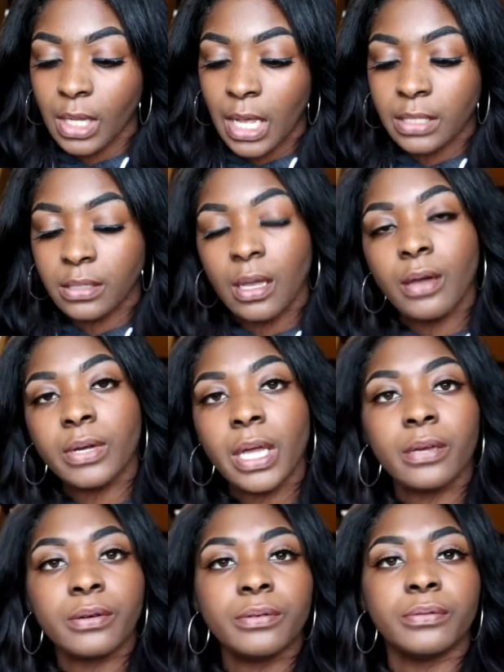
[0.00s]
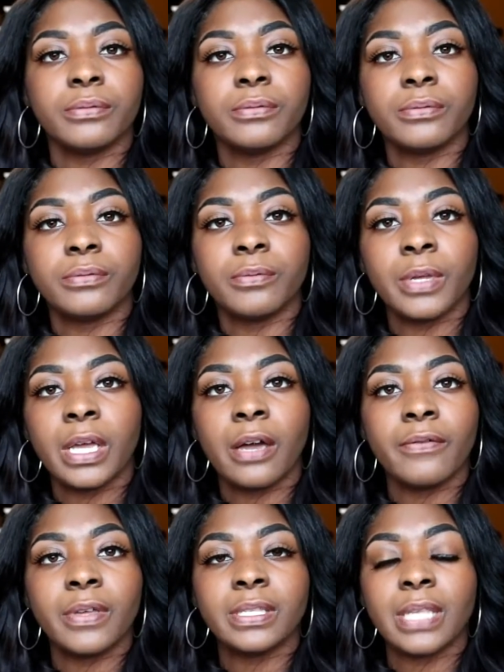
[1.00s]
I said, okay, cool. We can go
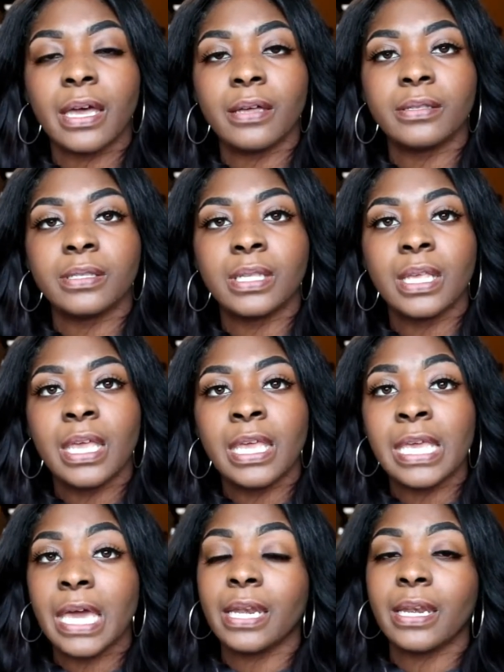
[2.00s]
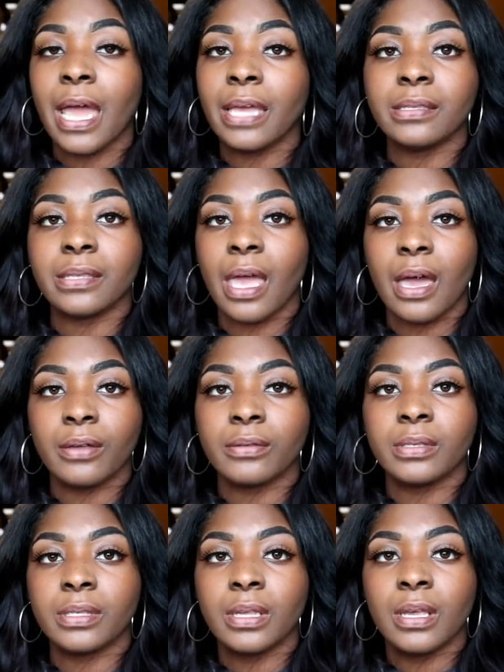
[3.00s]
over his house. He had a nice
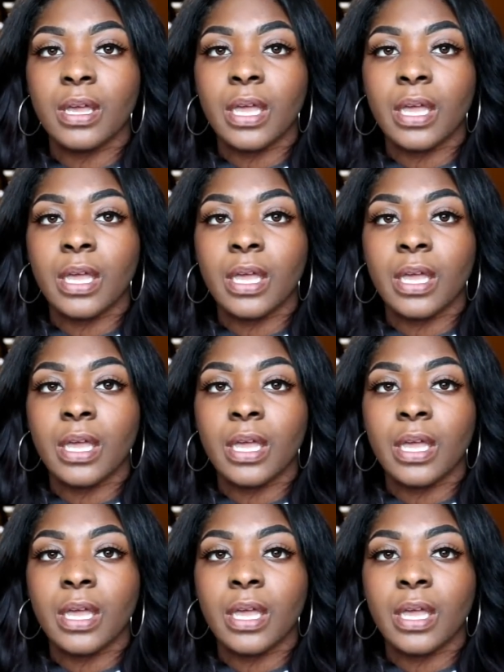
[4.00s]
house.